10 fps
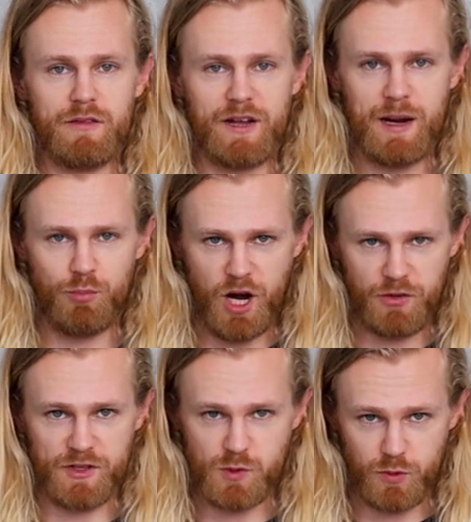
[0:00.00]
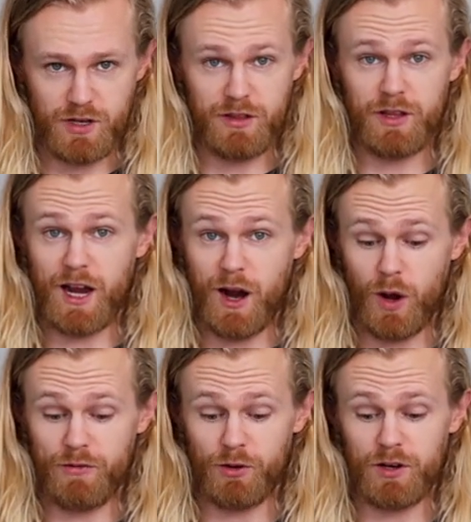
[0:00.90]
that I brought this with.
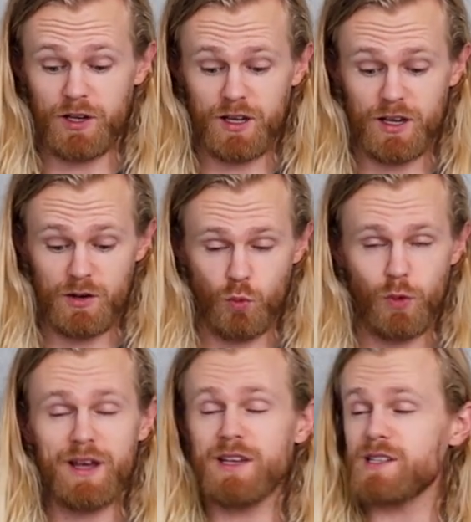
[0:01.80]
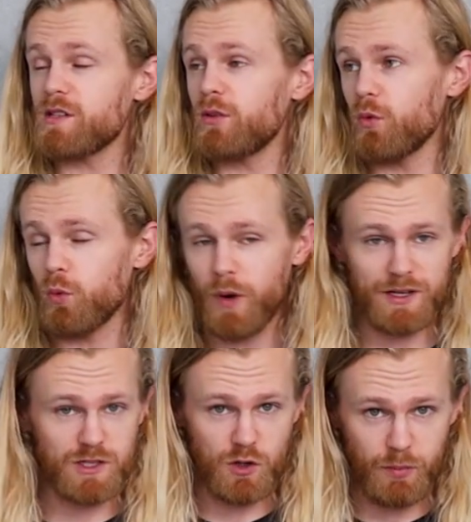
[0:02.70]
However, it weighs
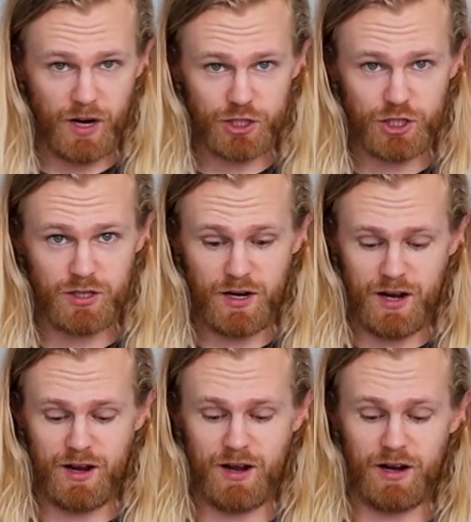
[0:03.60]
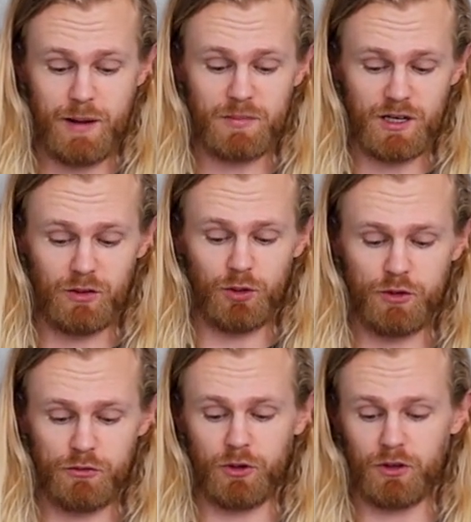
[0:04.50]
way too much, and I'm gonna
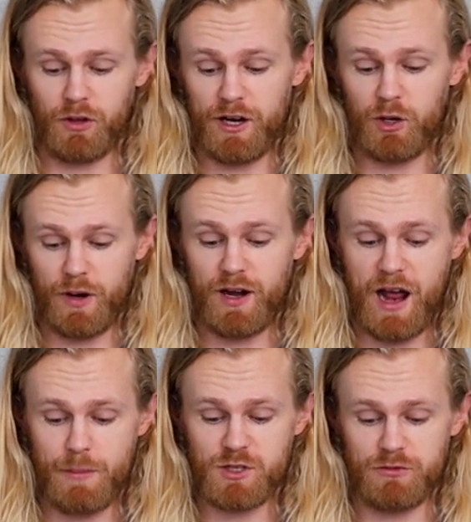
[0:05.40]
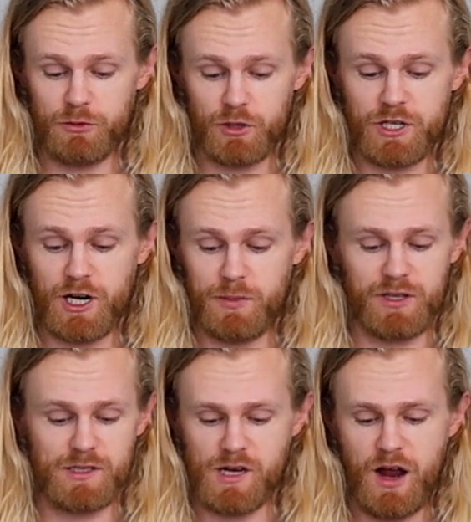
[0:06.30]
look for a lighter weight option for a chair
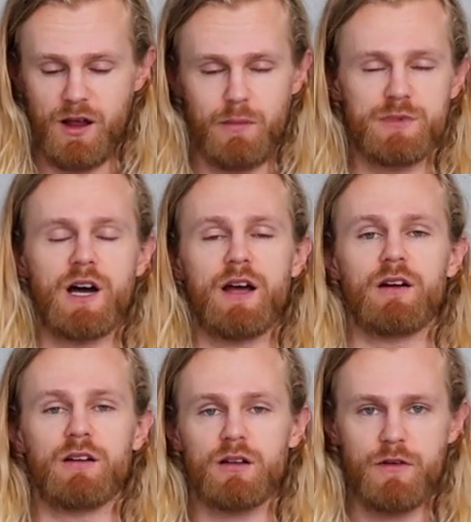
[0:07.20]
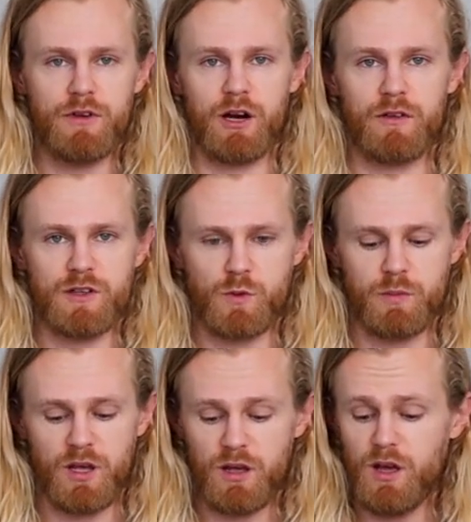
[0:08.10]
because I am tired of carrying this
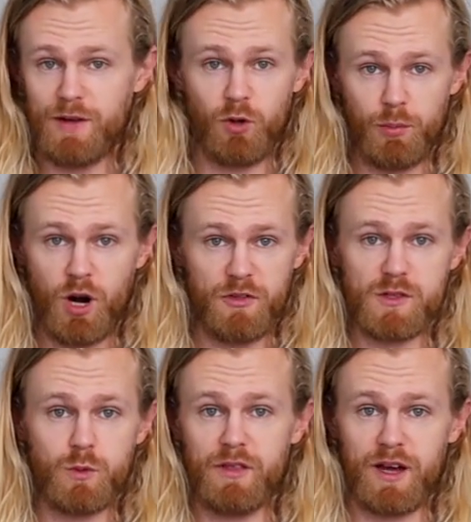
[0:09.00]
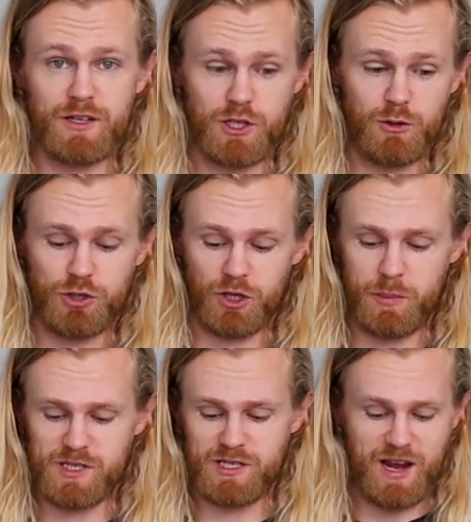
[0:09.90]
with me. I've only brought this with on 2
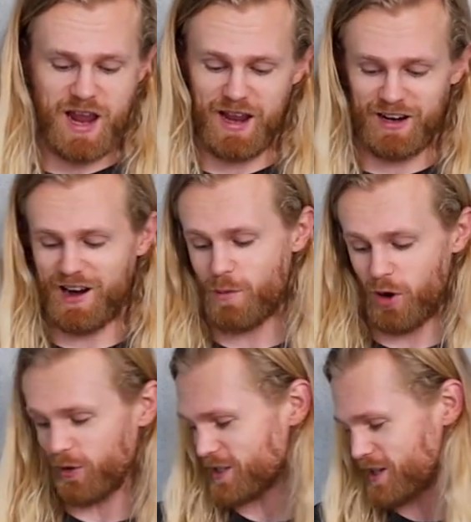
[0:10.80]
trips, and I'm already